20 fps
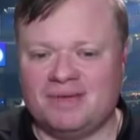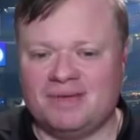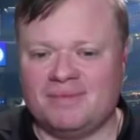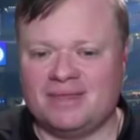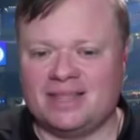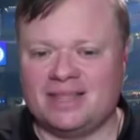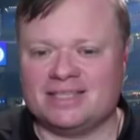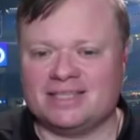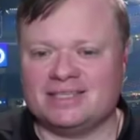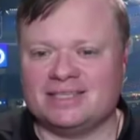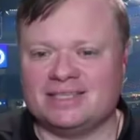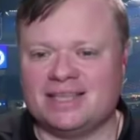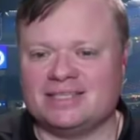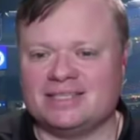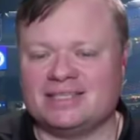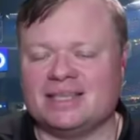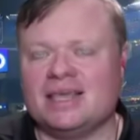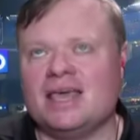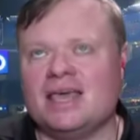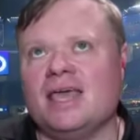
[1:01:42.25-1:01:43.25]
I mean, that's
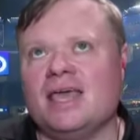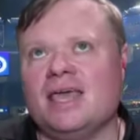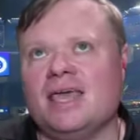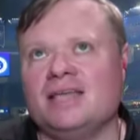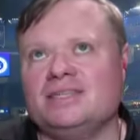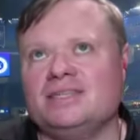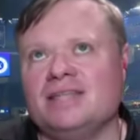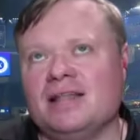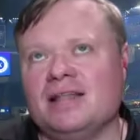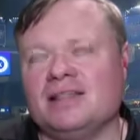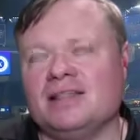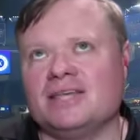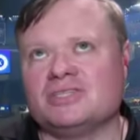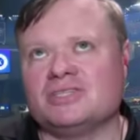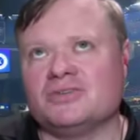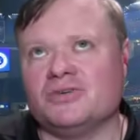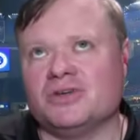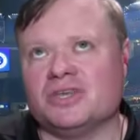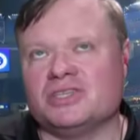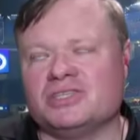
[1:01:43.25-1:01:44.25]
that's it's not less
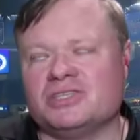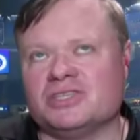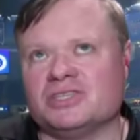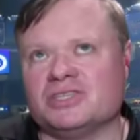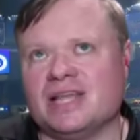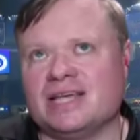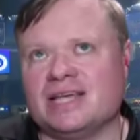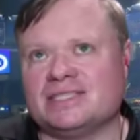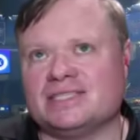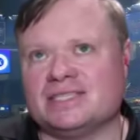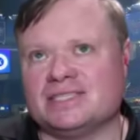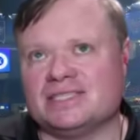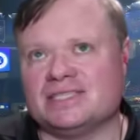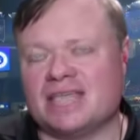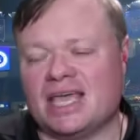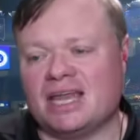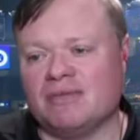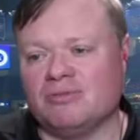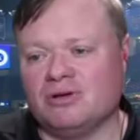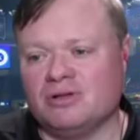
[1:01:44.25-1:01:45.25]
good it's just less
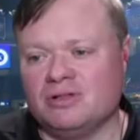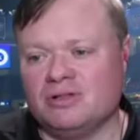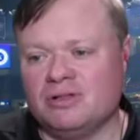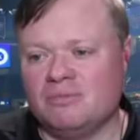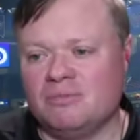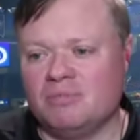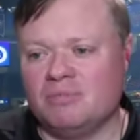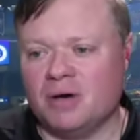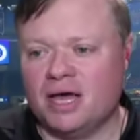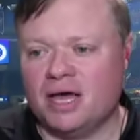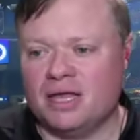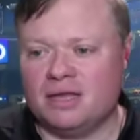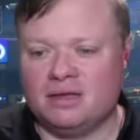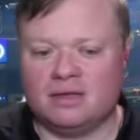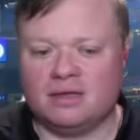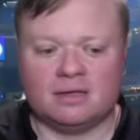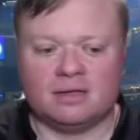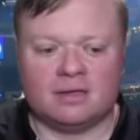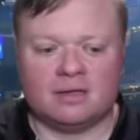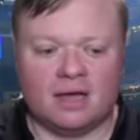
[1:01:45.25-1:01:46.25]
sustainable but yeah
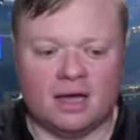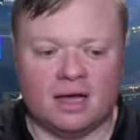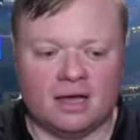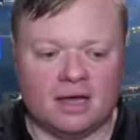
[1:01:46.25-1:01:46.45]
oh yeah